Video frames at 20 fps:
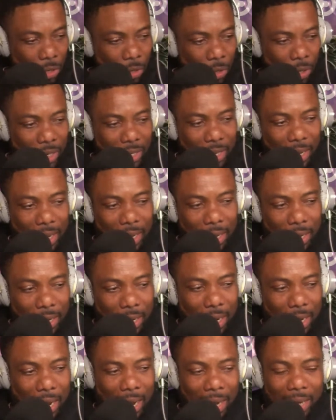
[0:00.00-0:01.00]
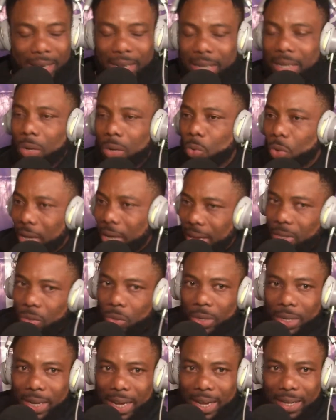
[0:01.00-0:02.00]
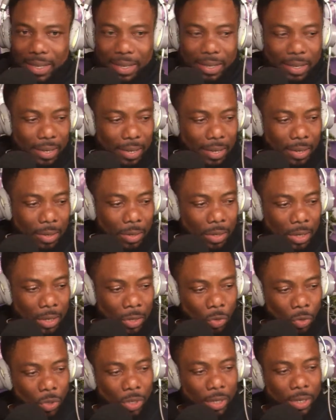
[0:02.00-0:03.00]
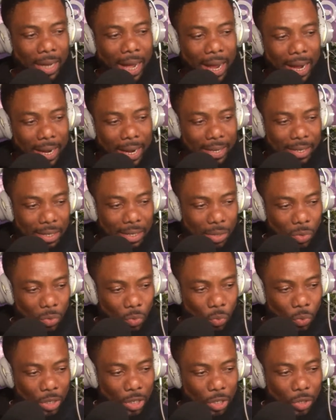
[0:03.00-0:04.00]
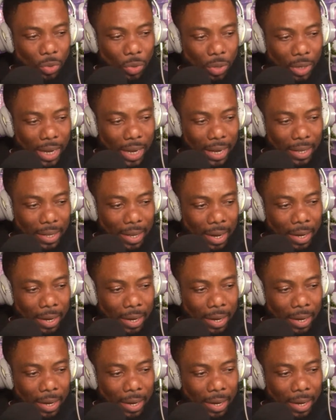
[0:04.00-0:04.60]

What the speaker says: You understand? And then they will count on that, use it that lens, which is not that.